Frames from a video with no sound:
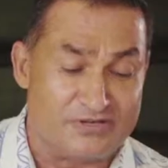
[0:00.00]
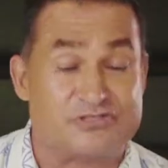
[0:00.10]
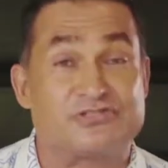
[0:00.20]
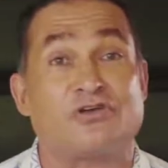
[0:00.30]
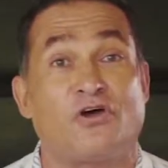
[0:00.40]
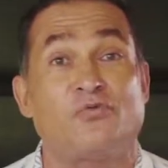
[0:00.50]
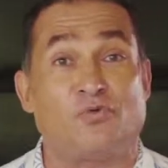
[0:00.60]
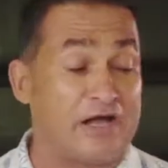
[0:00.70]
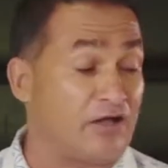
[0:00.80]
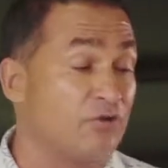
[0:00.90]
so
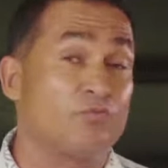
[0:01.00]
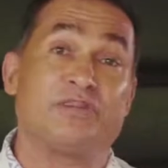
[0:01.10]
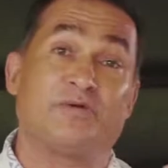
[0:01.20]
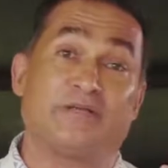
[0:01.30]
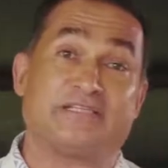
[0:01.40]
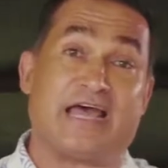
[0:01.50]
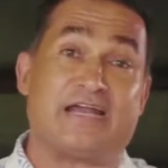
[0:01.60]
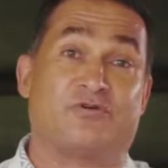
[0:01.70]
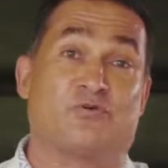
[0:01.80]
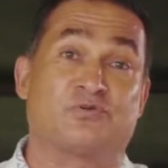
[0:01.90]
well with the
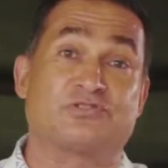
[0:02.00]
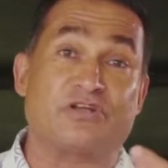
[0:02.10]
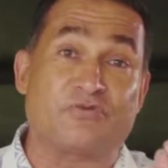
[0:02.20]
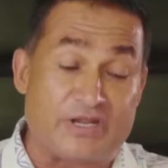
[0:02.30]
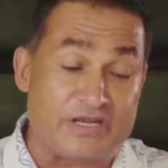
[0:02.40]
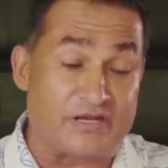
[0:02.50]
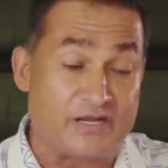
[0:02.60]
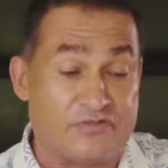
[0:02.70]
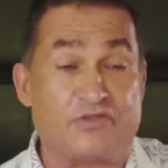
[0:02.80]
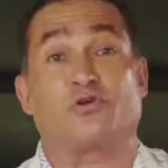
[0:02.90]
botanicals that are in
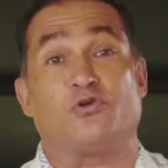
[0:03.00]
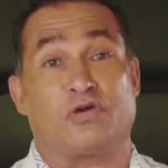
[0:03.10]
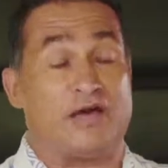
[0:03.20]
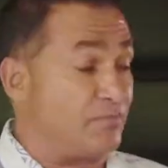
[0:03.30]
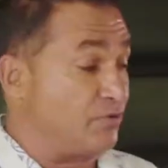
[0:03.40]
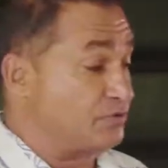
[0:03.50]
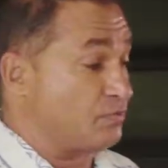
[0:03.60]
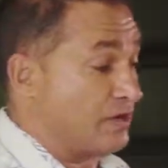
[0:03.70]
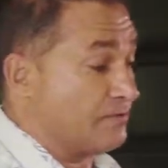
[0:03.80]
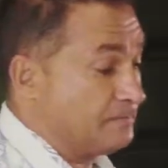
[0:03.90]
the cucumber as
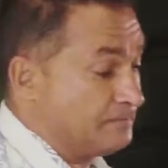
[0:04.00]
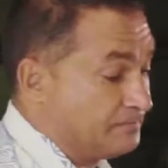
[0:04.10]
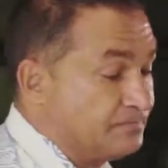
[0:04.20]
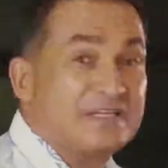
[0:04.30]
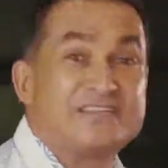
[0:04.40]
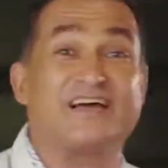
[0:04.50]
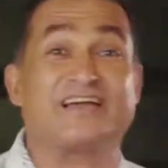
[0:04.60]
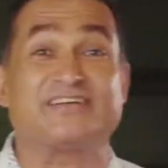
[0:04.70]
well. It's like